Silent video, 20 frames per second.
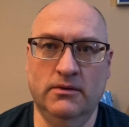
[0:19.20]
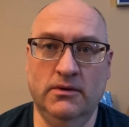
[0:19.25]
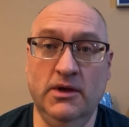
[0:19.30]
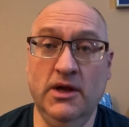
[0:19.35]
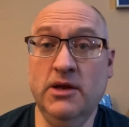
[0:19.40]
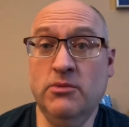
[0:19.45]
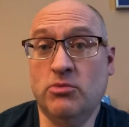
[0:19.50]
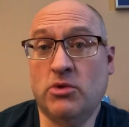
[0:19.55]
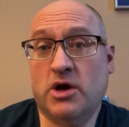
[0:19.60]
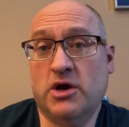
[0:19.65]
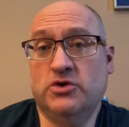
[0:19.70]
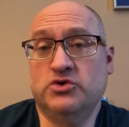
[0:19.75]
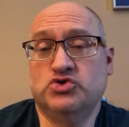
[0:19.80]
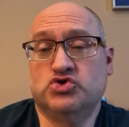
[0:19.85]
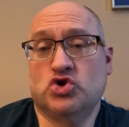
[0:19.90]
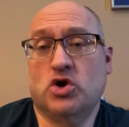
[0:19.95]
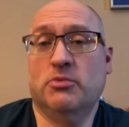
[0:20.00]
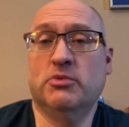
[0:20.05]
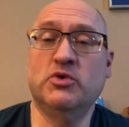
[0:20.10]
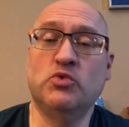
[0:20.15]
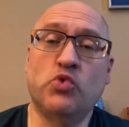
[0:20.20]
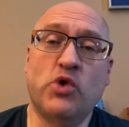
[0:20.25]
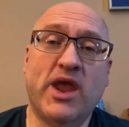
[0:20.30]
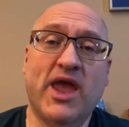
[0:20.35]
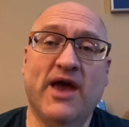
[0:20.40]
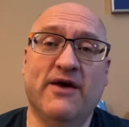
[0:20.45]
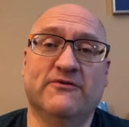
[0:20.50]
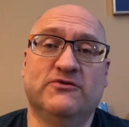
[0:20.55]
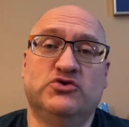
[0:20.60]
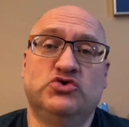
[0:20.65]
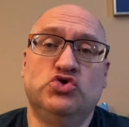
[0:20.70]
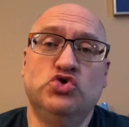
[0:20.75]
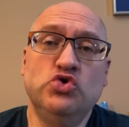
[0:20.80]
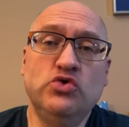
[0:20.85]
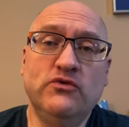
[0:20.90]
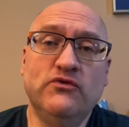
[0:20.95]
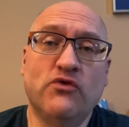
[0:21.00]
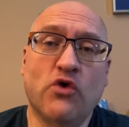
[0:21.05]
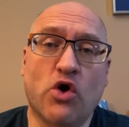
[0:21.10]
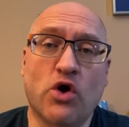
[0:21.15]
In modern German, we have
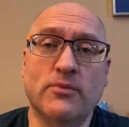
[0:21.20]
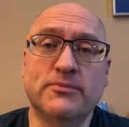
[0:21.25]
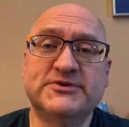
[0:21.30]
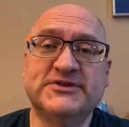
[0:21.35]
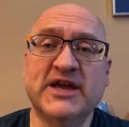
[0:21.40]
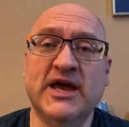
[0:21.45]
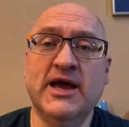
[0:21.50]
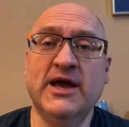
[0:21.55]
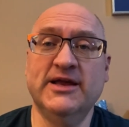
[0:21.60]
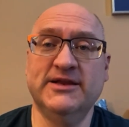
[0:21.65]
two verbs